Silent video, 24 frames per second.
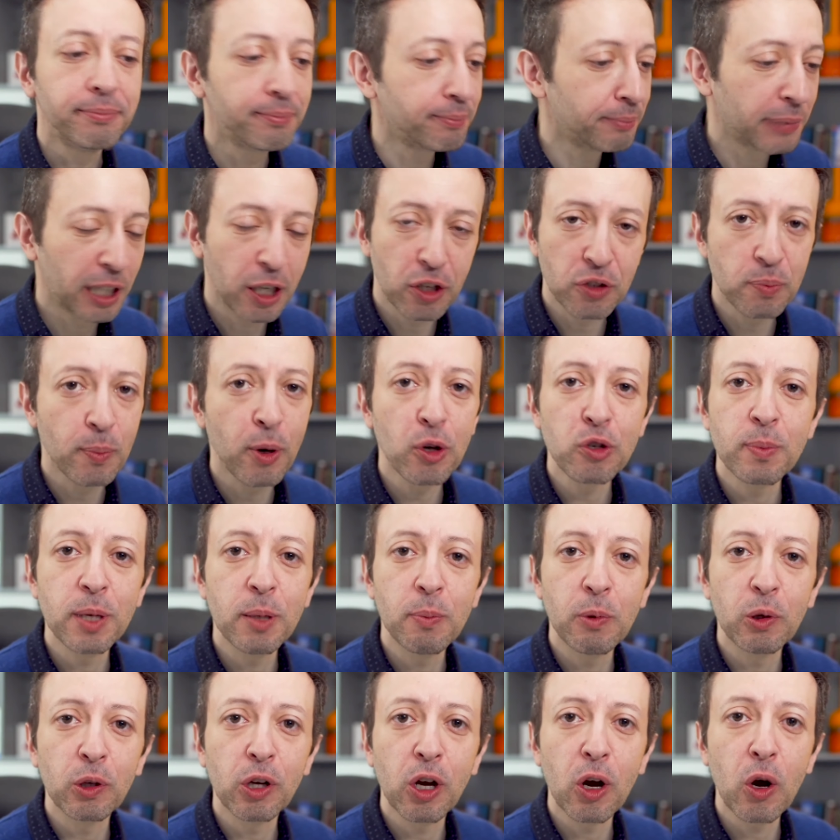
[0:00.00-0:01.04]
because most
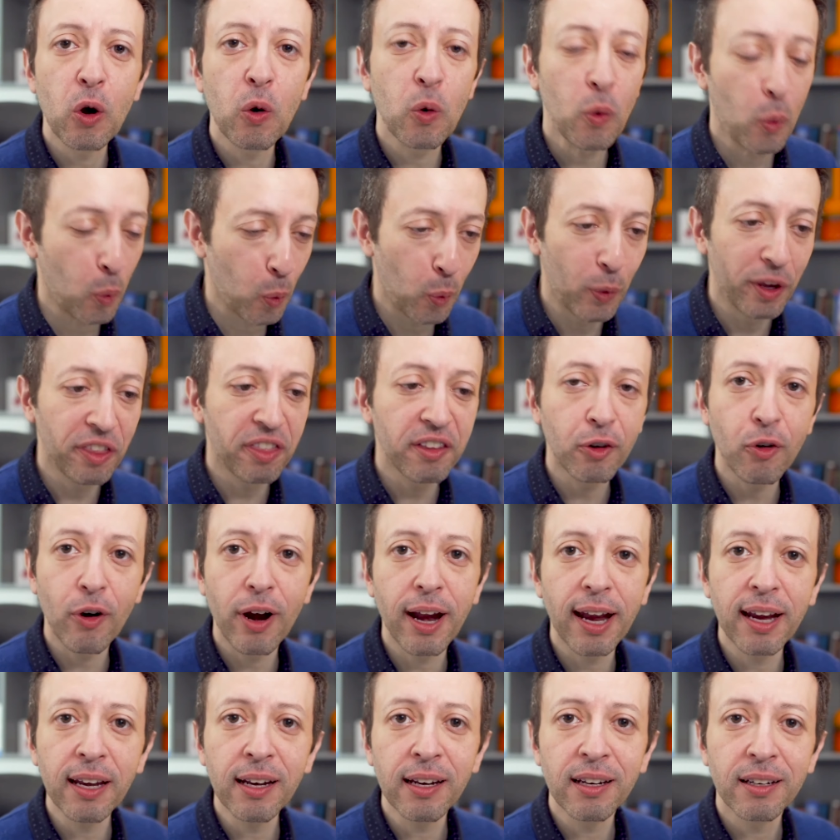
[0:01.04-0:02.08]
people go with the
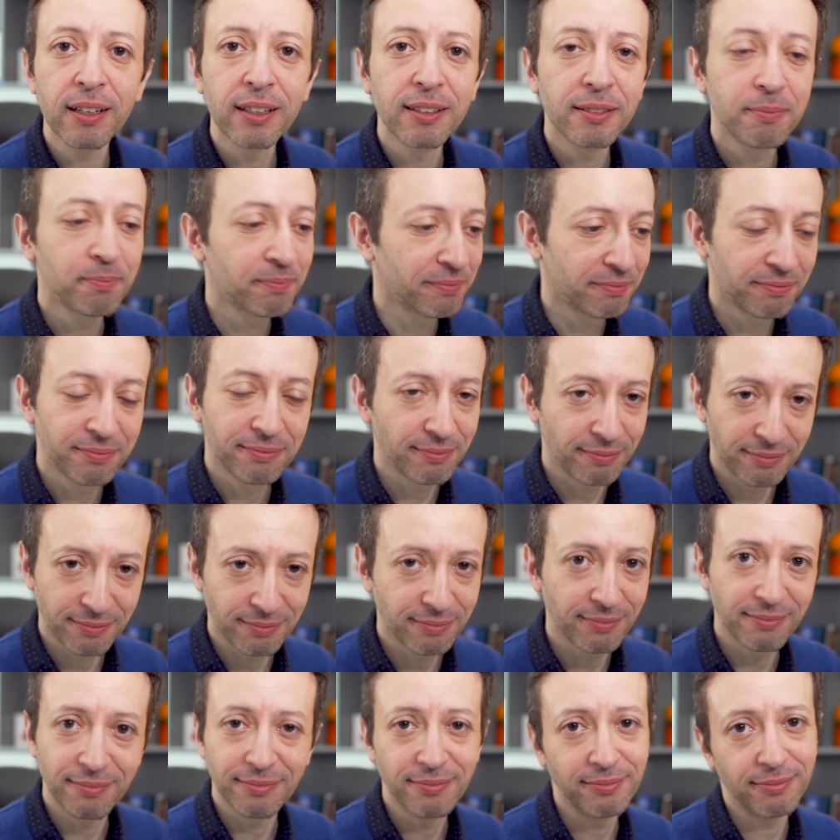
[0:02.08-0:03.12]
grain
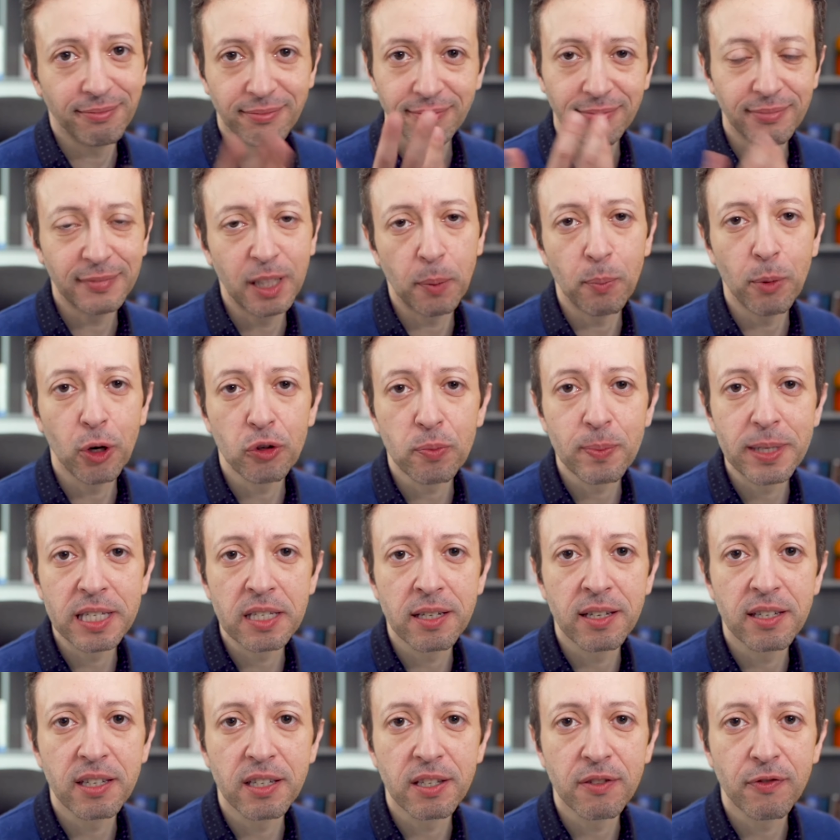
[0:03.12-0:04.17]
and most
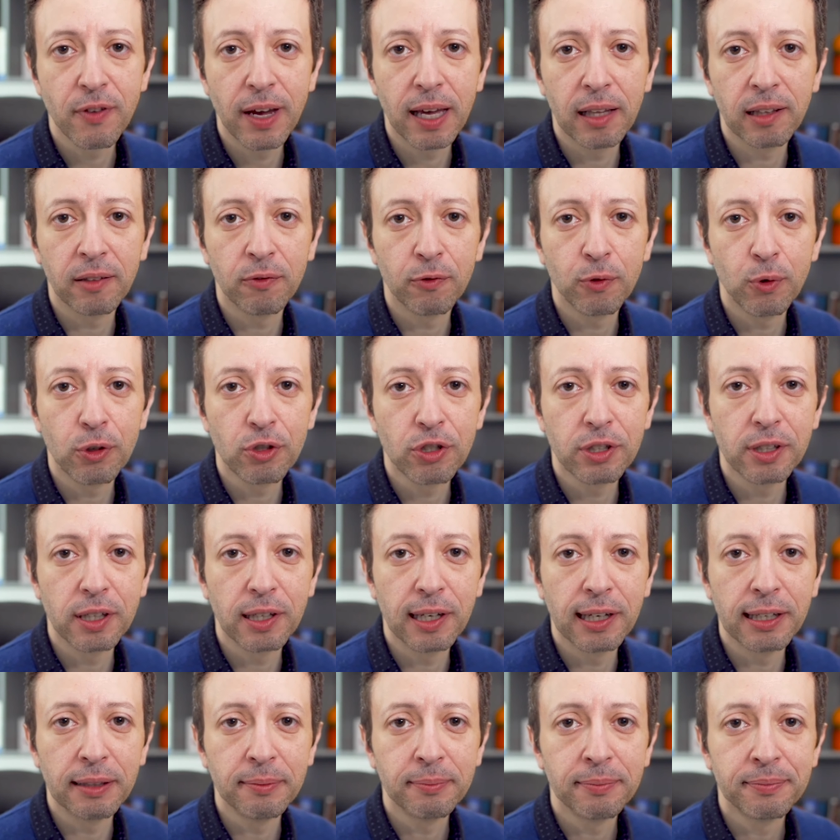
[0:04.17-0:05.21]
businesses fail,
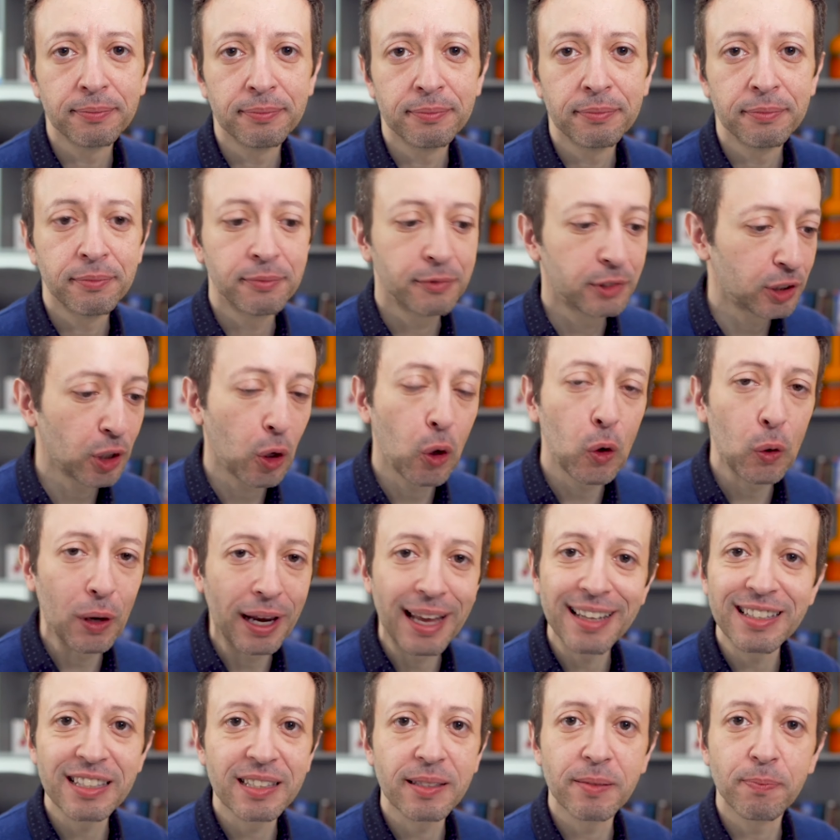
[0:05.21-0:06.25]
unfortunately. So
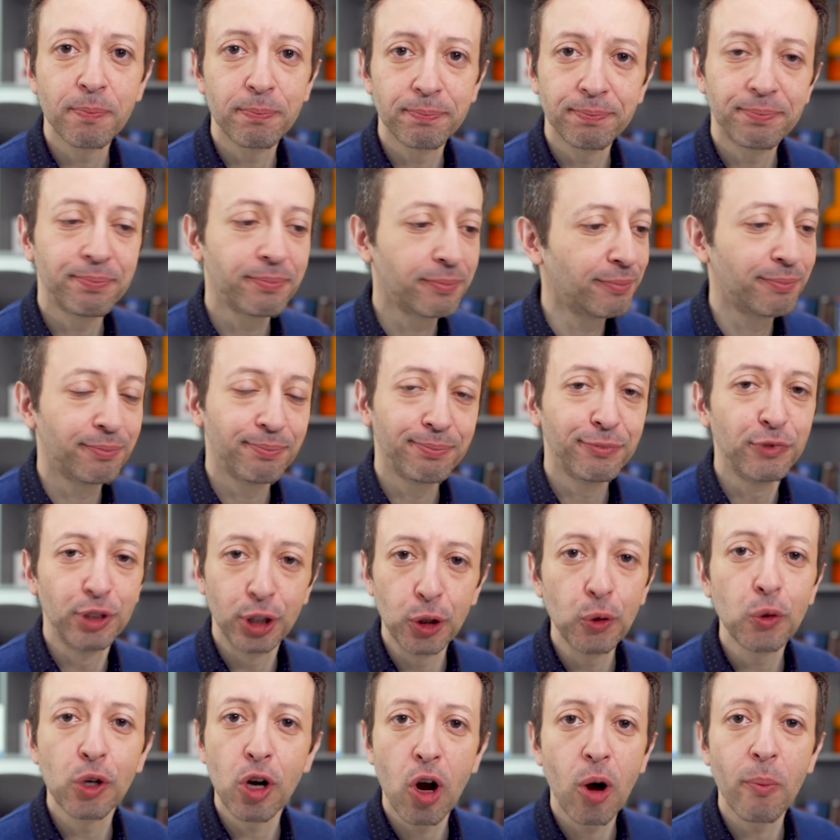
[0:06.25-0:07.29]
let's
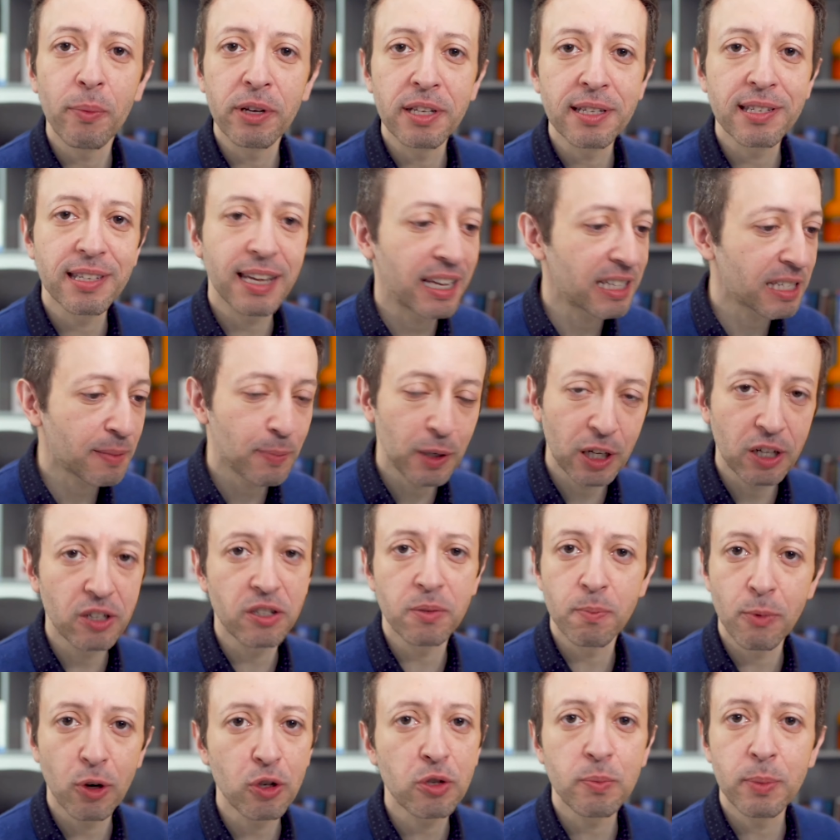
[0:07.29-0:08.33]
do common sense because
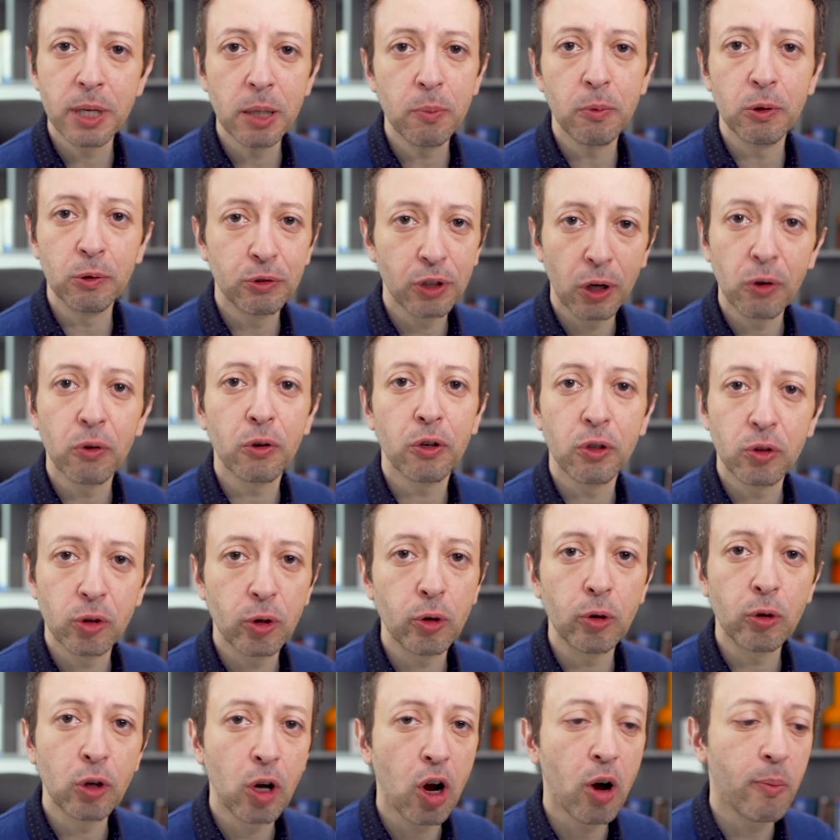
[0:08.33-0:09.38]
most people don't
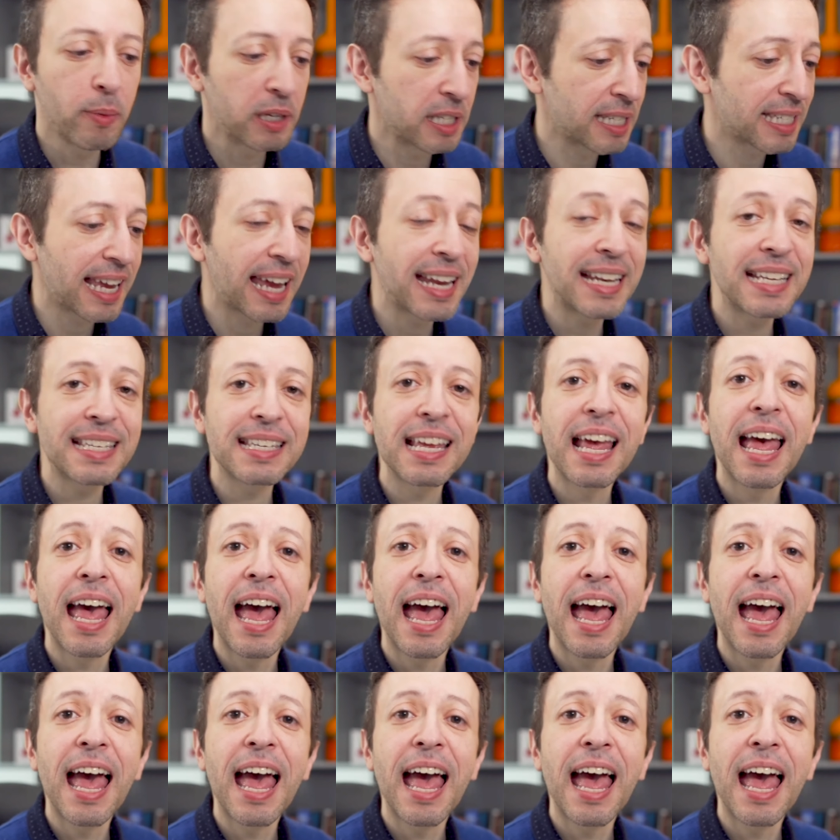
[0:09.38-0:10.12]
do common sense.